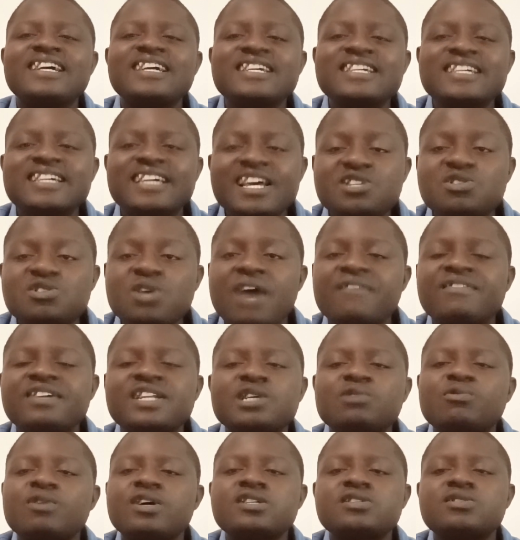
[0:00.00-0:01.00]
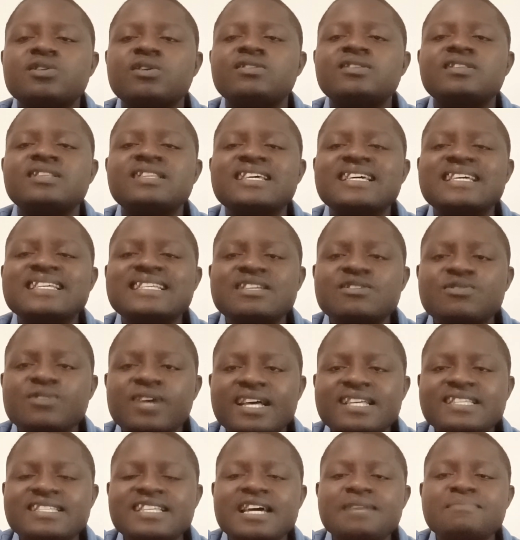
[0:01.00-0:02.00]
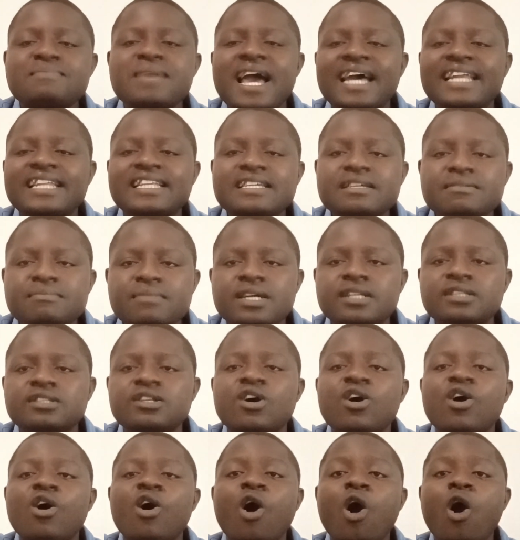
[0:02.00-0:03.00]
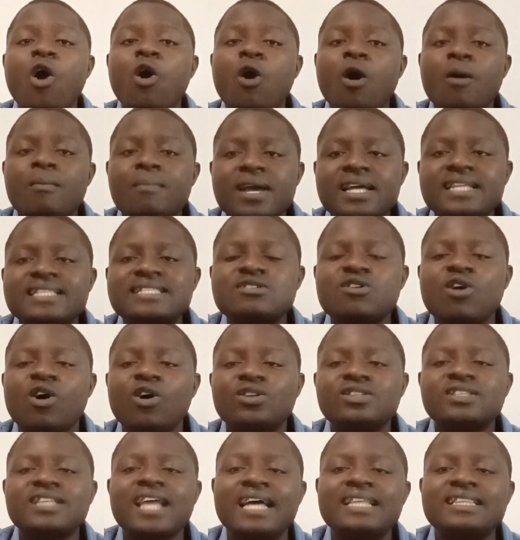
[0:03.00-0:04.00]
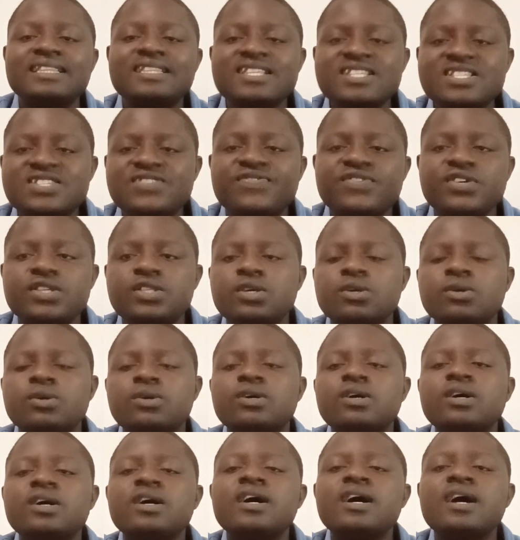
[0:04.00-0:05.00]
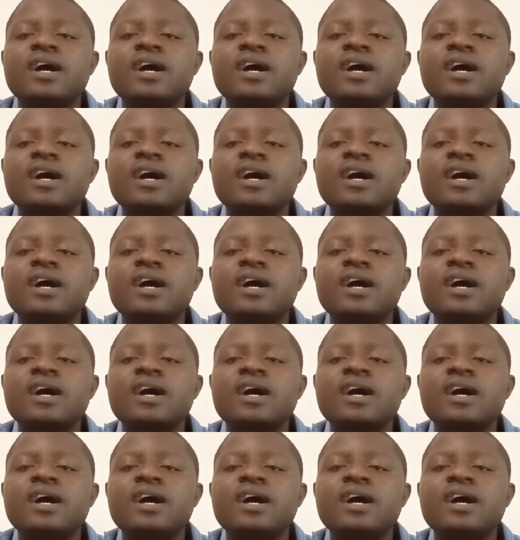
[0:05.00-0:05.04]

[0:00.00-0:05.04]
In case you have any question, you can send me an email or comment under this video,